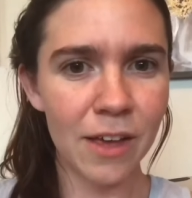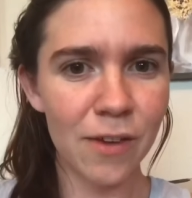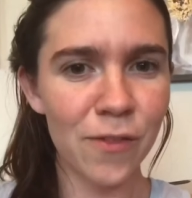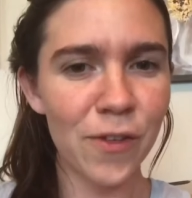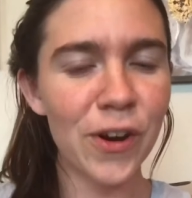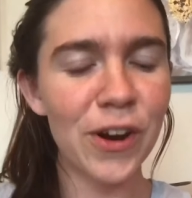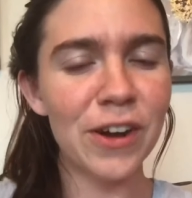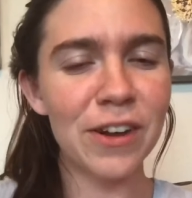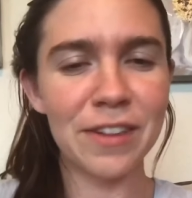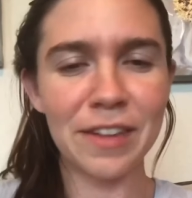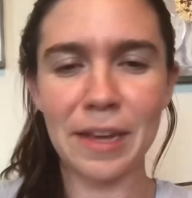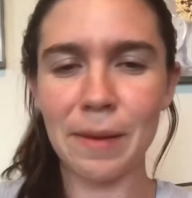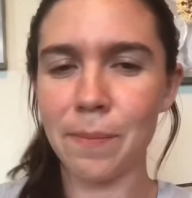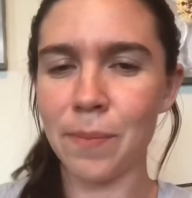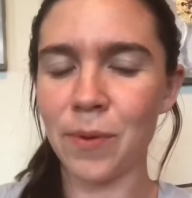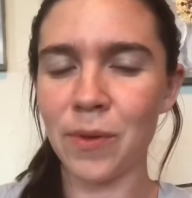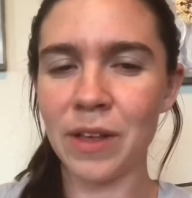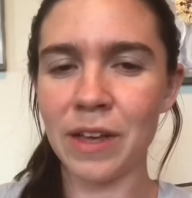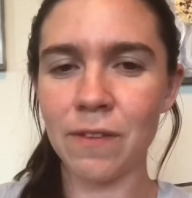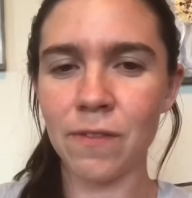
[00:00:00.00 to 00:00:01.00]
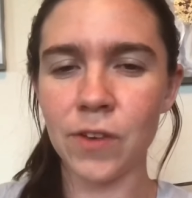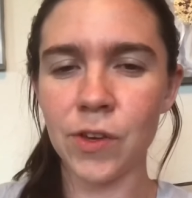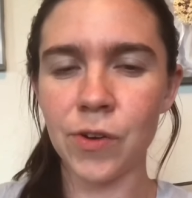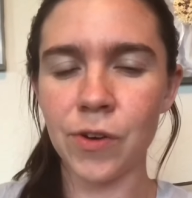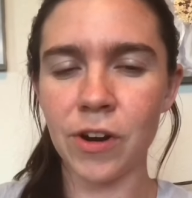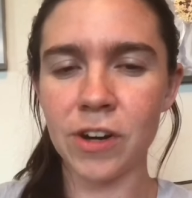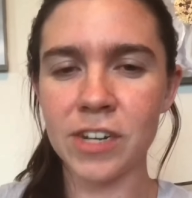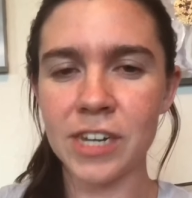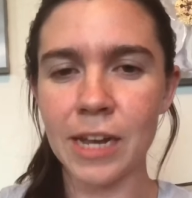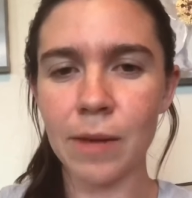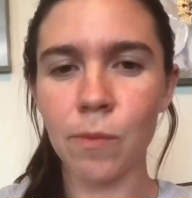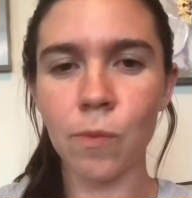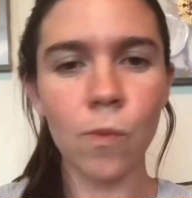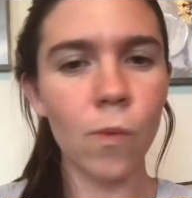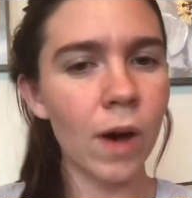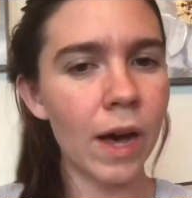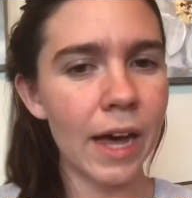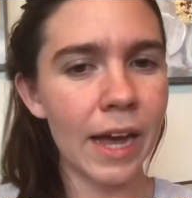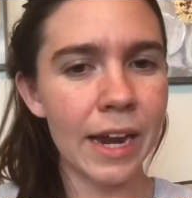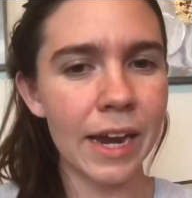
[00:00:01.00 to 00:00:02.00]
For example, if you are type
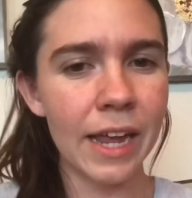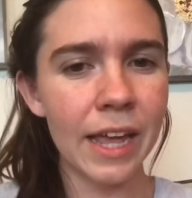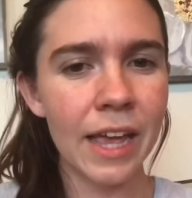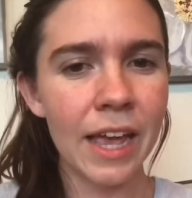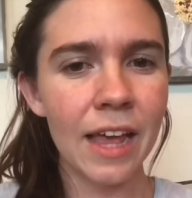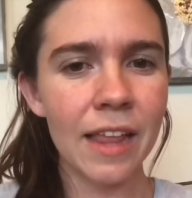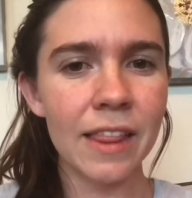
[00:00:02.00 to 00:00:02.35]
1,